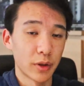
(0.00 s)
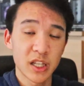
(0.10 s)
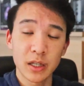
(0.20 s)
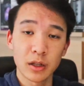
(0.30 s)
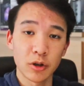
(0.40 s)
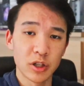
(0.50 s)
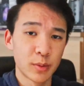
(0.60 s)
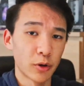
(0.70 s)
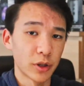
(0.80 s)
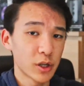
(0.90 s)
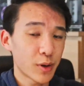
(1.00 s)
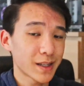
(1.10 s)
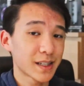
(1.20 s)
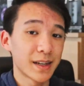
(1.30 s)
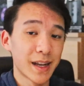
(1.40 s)
This includes both
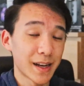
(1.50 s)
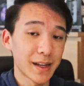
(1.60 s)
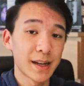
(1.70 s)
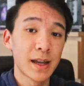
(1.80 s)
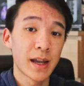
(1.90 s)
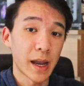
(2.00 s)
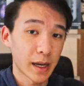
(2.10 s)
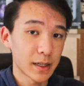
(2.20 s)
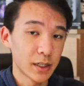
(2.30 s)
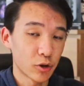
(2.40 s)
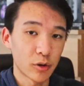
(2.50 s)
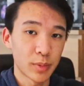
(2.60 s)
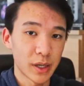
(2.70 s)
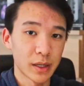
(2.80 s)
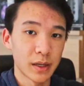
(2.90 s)
US, Canadian, and
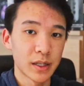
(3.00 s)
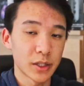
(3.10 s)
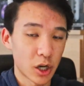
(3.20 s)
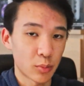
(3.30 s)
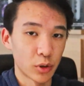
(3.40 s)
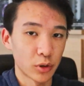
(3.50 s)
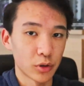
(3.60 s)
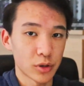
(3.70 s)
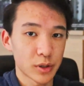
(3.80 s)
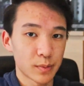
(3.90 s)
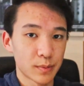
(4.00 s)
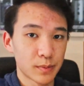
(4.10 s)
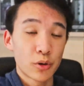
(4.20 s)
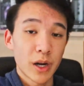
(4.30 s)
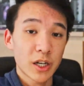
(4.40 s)
European stockbrokers.
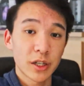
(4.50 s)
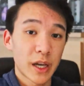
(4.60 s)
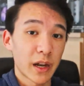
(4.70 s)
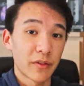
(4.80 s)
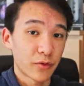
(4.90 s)
You can actually get a